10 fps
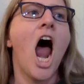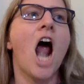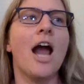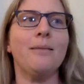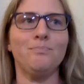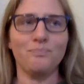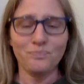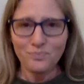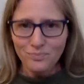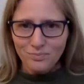All right,
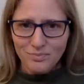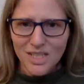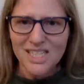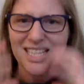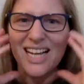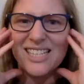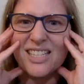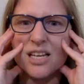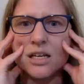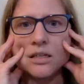so
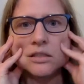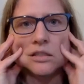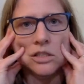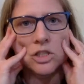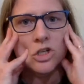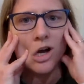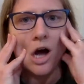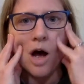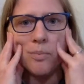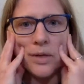that's
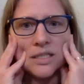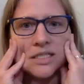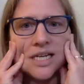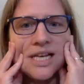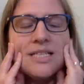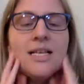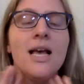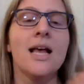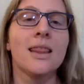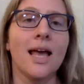jaw business.
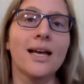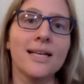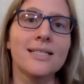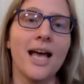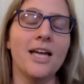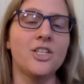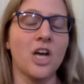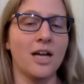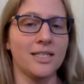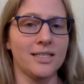Like I said,
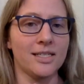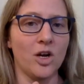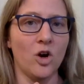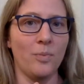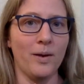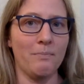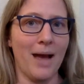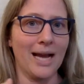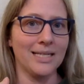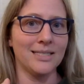jaw tends to open
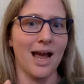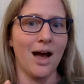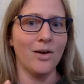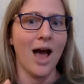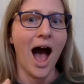back and down.